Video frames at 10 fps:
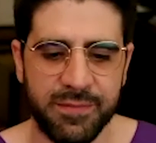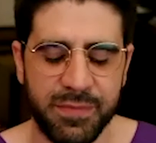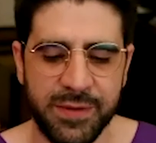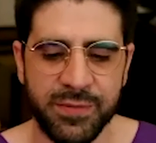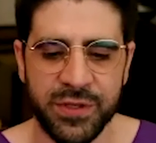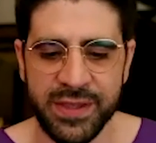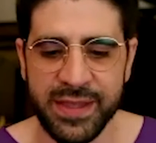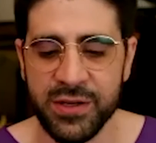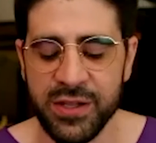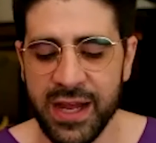people in
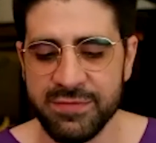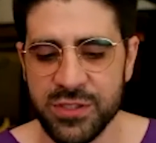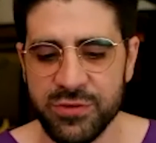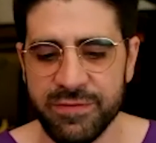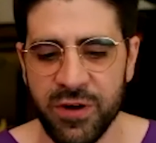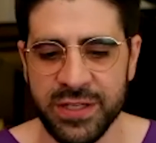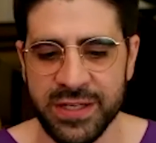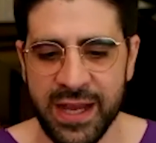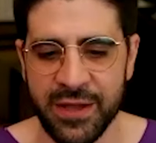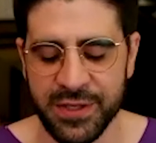their lives who have
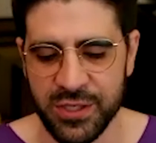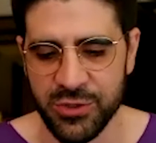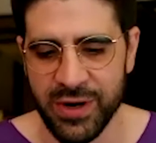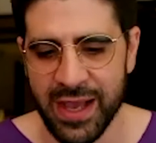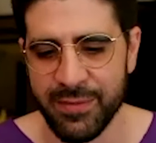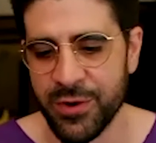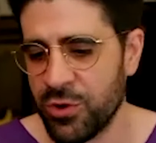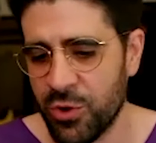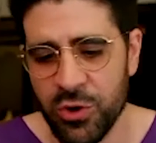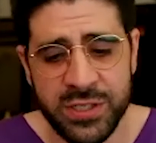fallen down the Q rabbit
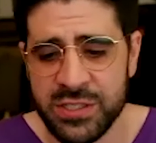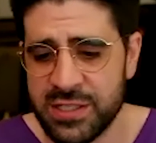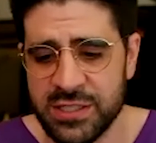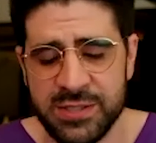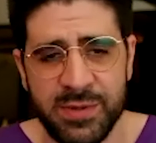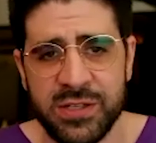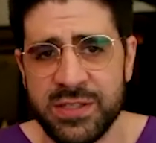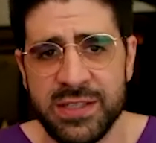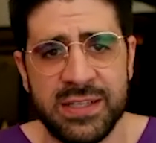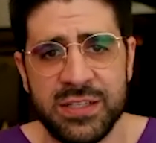hole or just
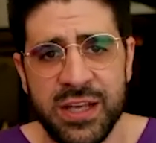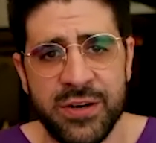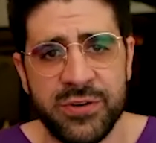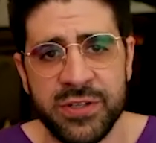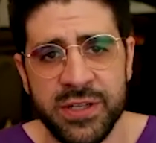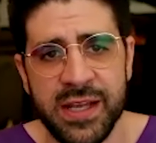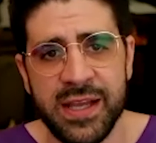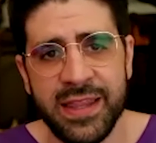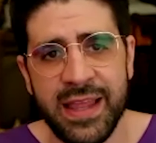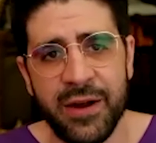conspiracy in general,
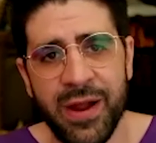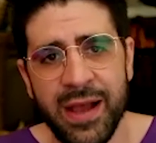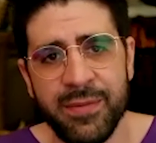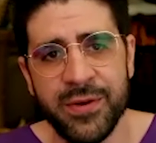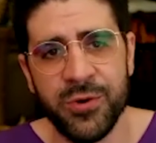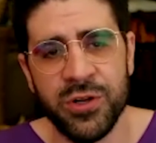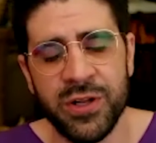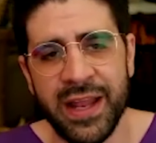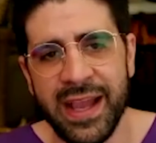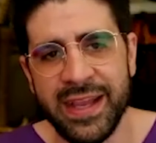that rabbit hole.
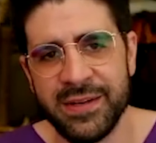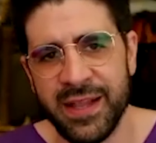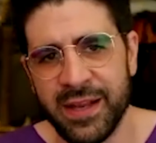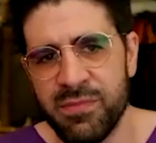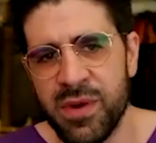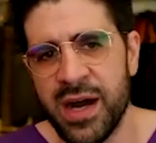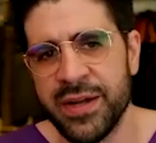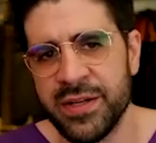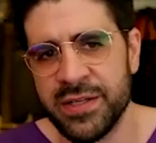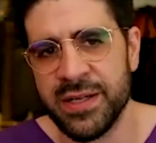And I can like
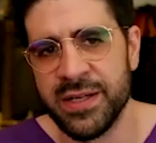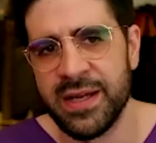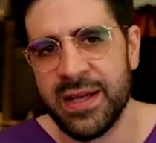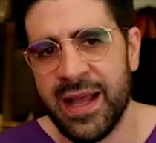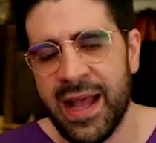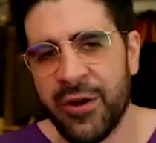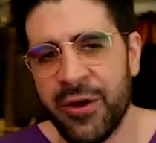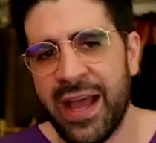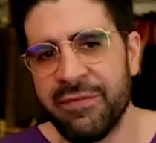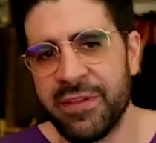model how to
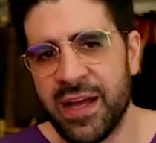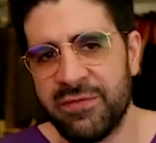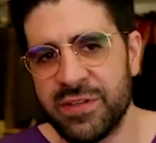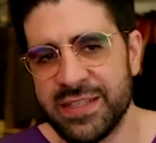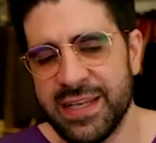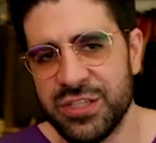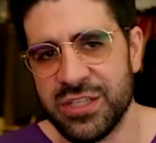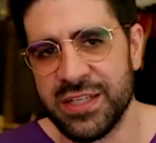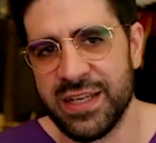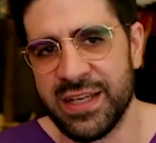have the
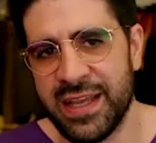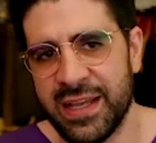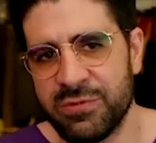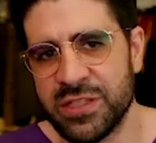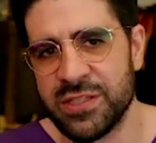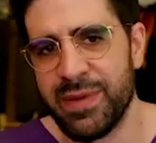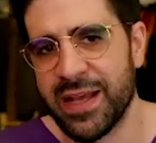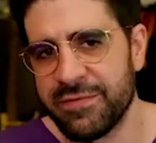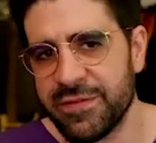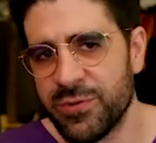conversation in a
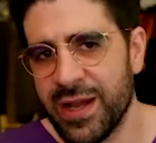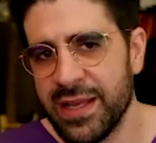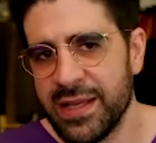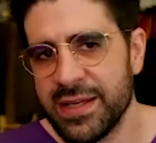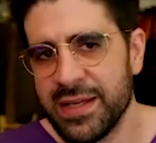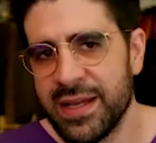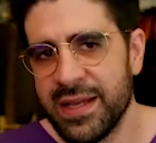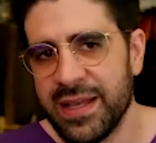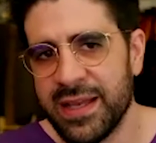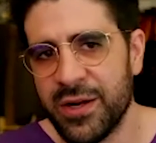respectful way,
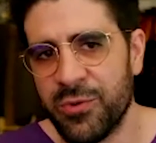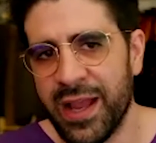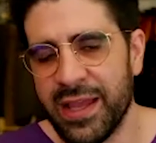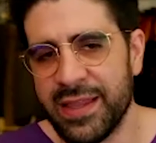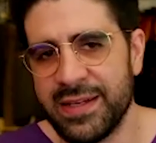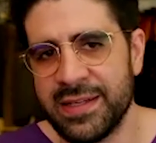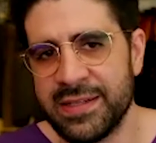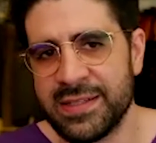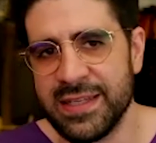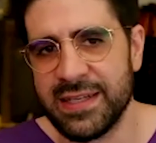in a way that
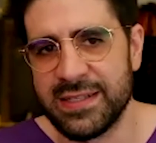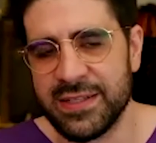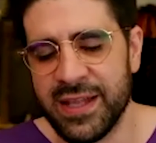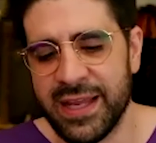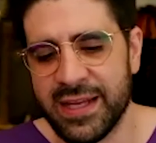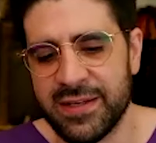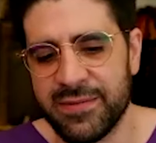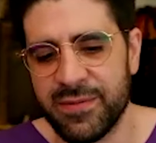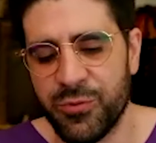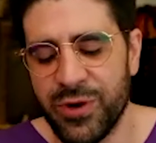didn't seek to like
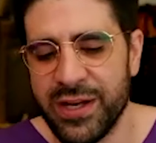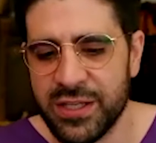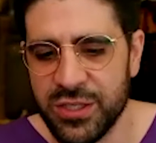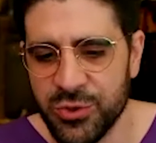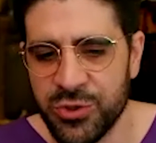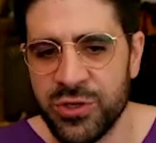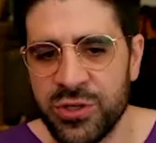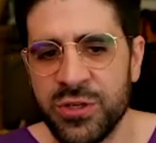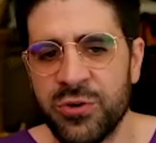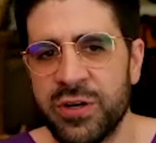
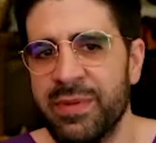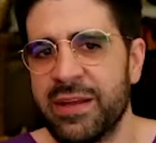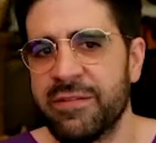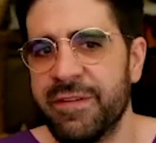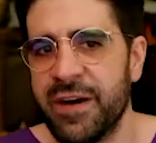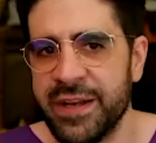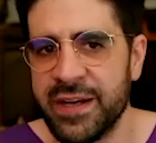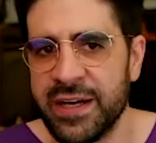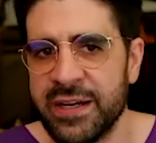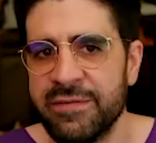ridicule or make fun
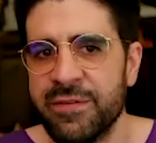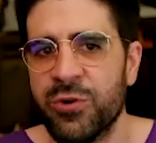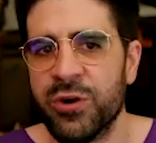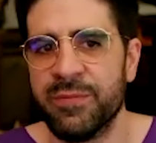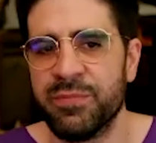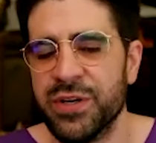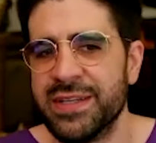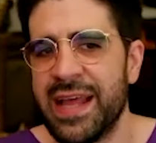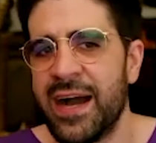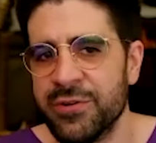of or
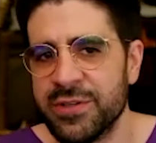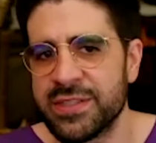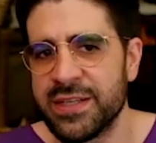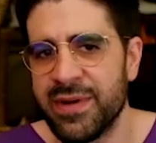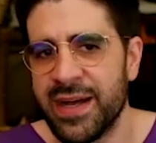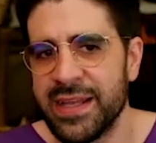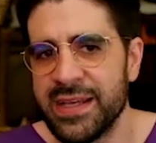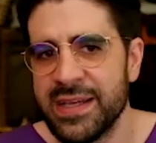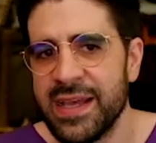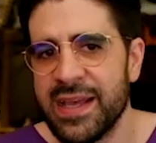put down somebody.